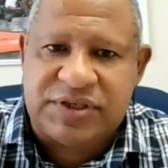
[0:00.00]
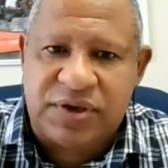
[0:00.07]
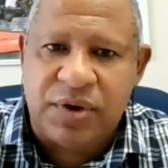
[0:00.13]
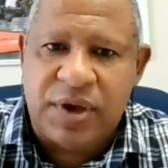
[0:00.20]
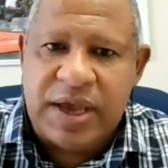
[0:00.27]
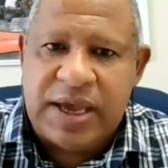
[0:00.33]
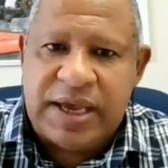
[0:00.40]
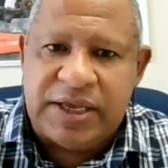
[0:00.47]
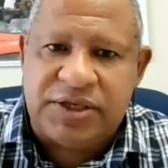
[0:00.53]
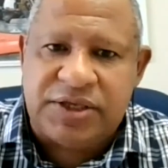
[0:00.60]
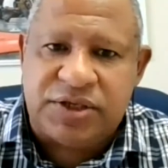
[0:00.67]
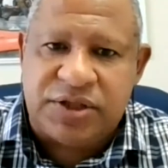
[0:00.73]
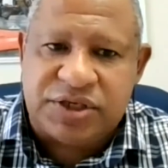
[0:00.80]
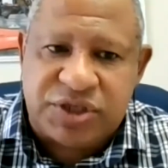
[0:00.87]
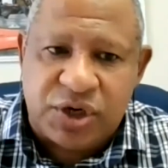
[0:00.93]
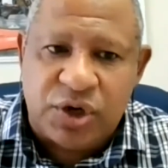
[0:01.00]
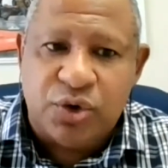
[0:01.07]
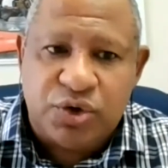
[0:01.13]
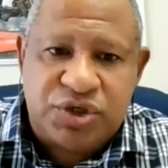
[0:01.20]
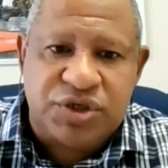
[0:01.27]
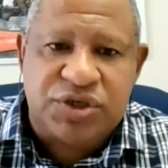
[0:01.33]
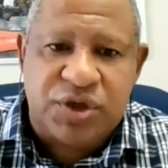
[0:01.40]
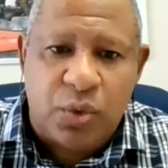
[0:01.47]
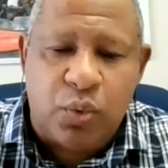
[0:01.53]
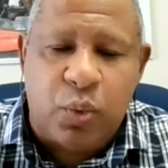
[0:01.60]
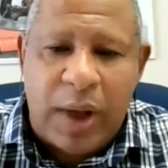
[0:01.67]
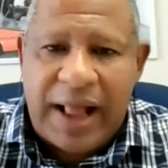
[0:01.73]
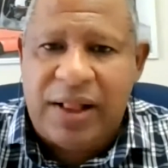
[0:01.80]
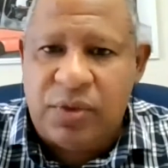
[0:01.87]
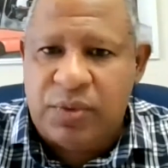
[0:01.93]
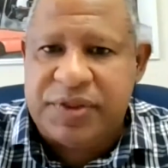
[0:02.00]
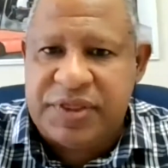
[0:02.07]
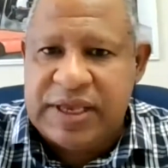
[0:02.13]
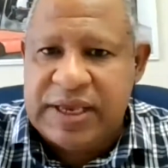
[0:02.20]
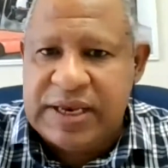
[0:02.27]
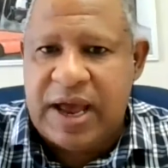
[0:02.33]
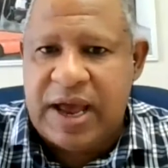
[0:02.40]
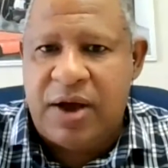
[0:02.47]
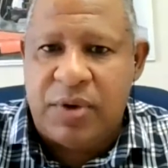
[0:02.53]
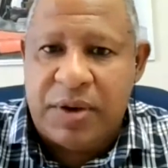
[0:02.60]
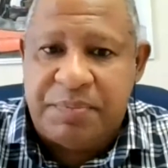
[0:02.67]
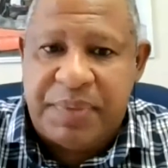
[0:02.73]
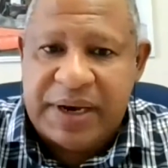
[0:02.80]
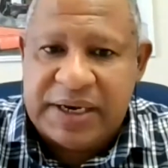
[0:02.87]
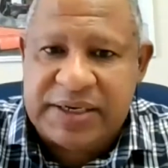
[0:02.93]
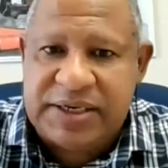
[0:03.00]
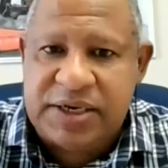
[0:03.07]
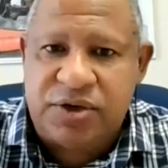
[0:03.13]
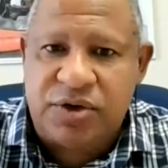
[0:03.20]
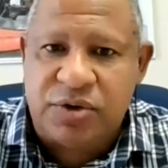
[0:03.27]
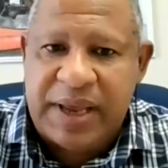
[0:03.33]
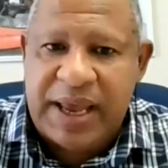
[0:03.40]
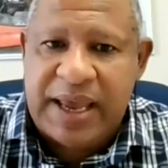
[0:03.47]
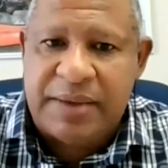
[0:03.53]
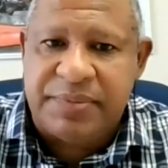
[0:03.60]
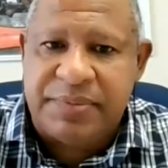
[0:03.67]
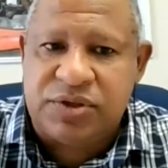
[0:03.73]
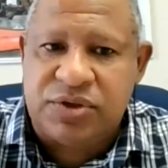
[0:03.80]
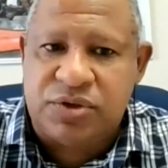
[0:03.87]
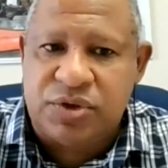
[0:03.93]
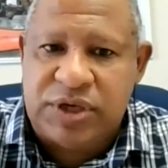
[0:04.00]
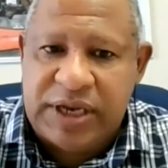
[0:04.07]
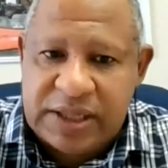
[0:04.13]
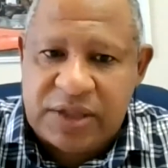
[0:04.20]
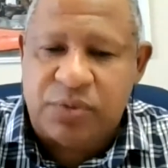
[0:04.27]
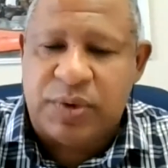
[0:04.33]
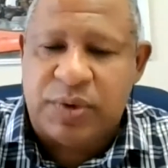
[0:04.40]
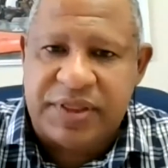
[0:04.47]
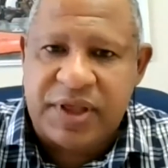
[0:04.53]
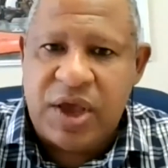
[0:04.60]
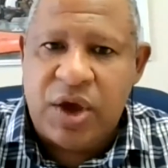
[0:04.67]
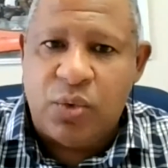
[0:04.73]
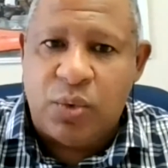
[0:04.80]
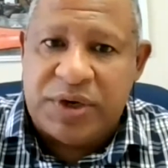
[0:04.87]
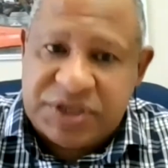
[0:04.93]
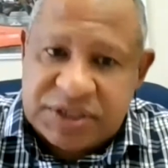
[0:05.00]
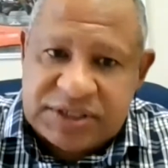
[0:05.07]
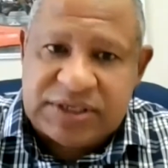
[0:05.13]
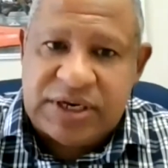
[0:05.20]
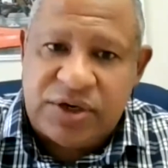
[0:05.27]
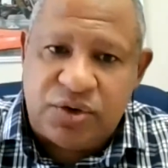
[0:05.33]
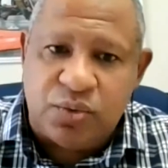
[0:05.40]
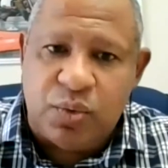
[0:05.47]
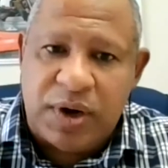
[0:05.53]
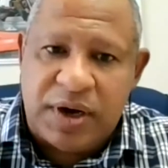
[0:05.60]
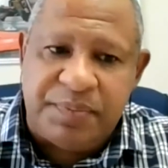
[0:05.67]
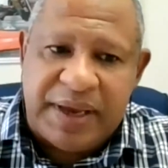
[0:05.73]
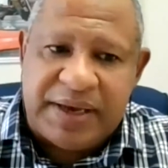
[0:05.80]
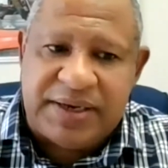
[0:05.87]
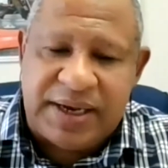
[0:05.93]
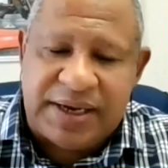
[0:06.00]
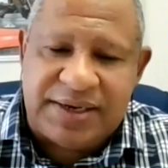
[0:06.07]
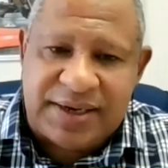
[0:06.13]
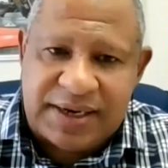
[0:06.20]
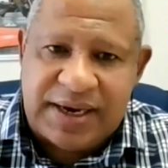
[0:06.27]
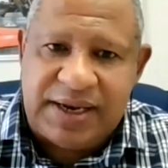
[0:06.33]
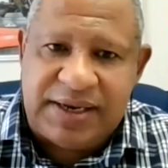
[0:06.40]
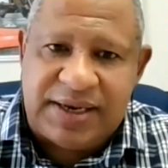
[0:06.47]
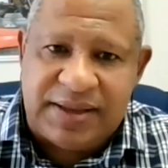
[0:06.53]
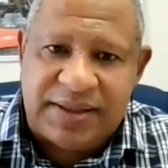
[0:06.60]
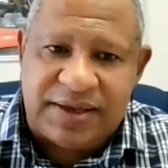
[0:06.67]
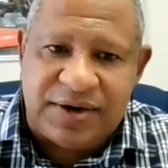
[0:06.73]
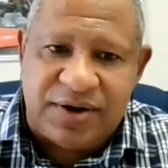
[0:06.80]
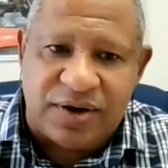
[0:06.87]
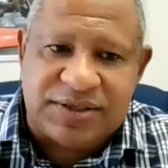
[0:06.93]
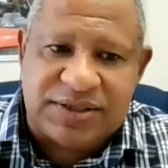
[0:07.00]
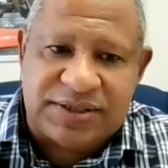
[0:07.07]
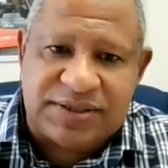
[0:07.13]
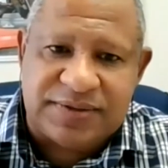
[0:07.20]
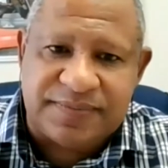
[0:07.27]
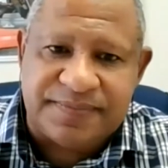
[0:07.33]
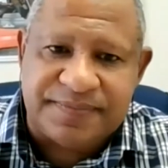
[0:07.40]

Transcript: So the solutions are well within our ability to be able to deal with. We just need to work better at connecting the dots.